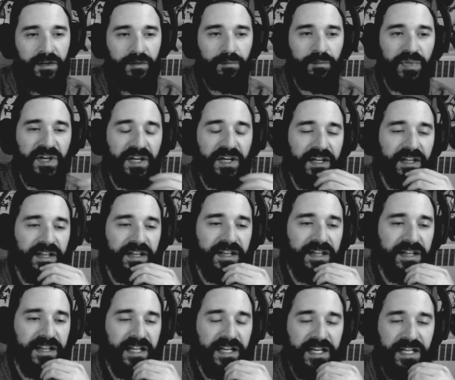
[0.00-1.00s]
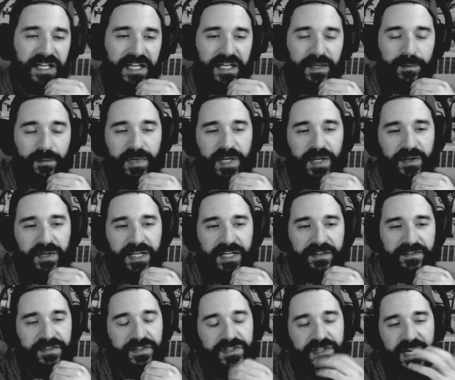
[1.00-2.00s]
But then again, I
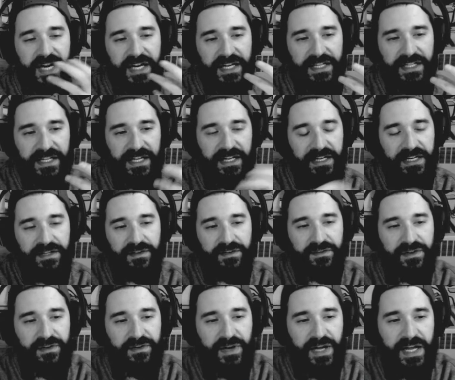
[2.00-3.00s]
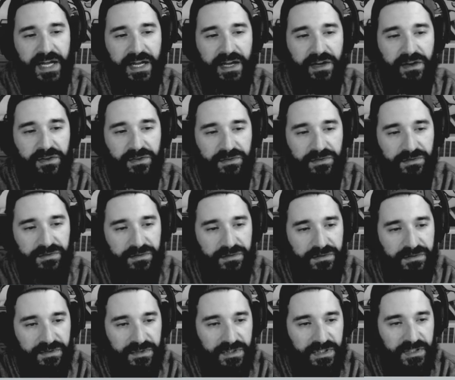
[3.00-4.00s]
haven't tried it yet, and I don't know
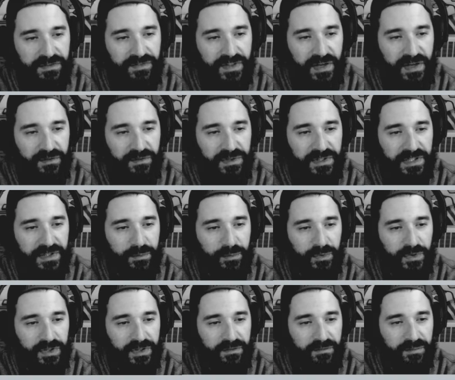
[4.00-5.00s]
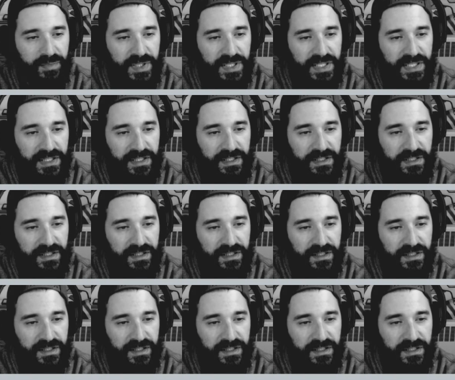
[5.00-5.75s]
if that really would be